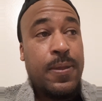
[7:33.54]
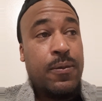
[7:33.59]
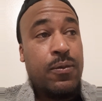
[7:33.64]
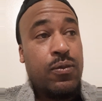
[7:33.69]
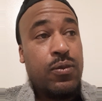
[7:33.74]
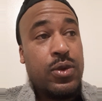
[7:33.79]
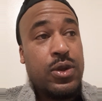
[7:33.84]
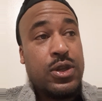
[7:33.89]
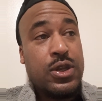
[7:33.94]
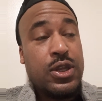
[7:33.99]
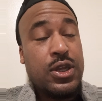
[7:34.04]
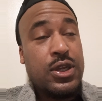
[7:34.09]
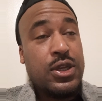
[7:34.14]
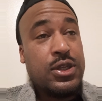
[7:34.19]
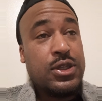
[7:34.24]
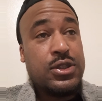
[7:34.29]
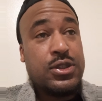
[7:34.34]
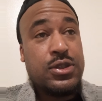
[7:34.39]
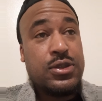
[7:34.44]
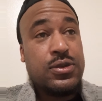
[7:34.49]
with
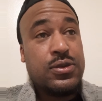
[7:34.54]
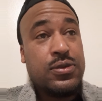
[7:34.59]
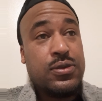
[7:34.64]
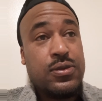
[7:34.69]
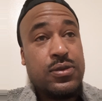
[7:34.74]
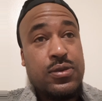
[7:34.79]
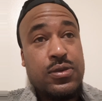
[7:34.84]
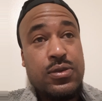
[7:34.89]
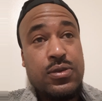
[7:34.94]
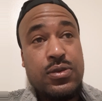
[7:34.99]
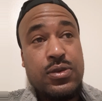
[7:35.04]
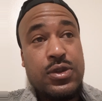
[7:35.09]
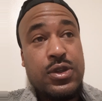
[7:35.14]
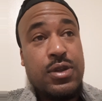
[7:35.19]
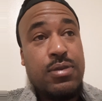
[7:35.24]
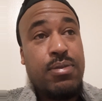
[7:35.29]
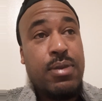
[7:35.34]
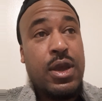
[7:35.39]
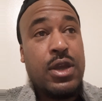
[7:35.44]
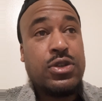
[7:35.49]
these
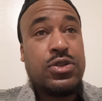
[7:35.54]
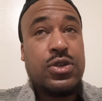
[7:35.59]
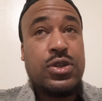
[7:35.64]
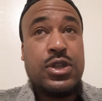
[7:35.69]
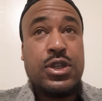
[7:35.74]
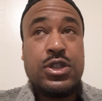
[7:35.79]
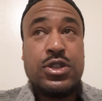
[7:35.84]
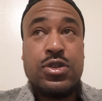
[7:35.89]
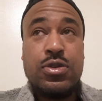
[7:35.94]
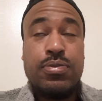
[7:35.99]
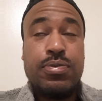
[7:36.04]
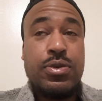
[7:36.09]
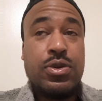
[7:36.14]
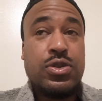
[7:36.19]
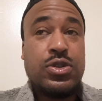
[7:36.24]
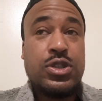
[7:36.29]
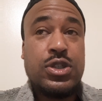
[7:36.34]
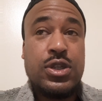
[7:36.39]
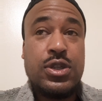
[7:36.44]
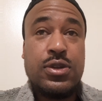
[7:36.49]
major
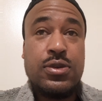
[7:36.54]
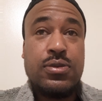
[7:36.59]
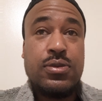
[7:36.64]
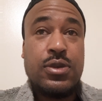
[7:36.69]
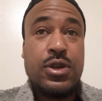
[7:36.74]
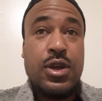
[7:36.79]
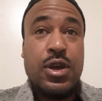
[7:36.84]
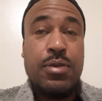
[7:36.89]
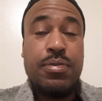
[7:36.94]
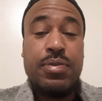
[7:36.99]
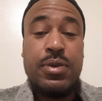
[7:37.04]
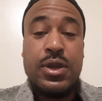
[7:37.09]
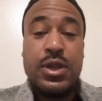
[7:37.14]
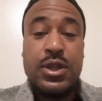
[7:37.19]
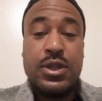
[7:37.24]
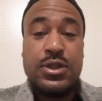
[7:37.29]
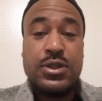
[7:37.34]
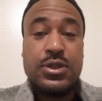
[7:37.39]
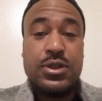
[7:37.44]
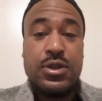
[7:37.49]
distribution
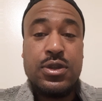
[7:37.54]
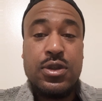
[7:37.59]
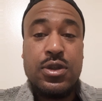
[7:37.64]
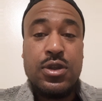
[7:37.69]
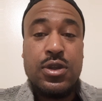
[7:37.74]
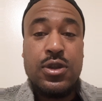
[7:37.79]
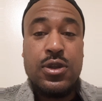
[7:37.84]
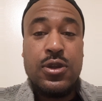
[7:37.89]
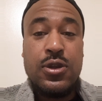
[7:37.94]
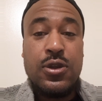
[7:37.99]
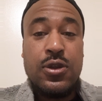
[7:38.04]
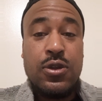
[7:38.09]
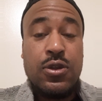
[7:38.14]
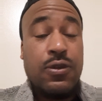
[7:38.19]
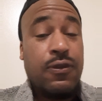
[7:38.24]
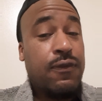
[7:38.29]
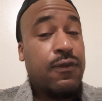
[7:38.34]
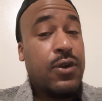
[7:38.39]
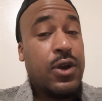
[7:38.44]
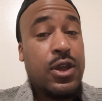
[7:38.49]
companies,
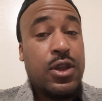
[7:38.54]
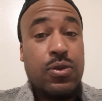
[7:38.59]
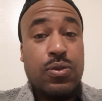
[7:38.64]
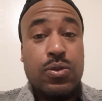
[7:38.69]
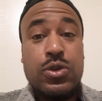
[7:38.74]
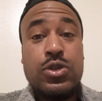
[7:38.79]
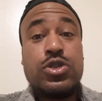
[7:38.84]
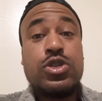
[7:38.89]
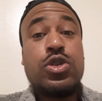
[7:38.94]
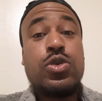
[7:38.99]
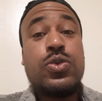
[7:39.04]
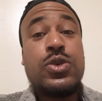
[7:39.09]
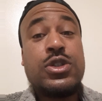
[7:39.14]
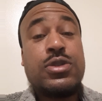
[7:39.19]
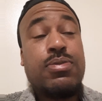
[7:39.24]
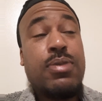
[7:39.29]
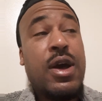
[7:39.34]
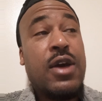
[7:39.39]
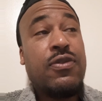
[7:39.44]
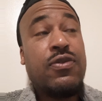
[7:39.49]
you fucking with Jewish
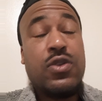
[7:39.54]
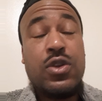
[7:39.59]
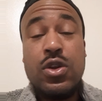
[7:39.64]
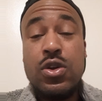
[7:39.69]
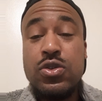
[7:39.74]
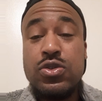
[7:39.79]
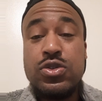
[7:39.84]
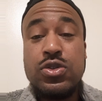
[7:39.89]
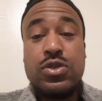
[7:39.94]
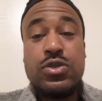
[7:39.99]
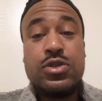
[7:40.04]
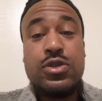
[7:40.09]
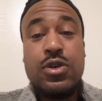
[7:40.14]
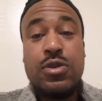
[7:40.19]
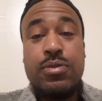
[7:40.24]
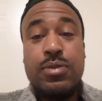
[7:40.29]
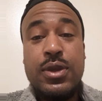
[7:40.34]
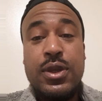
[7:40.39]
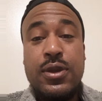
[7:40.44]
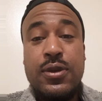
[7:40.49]
mafiosos,
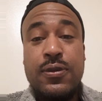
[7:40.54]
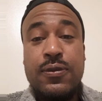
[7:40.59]
homie.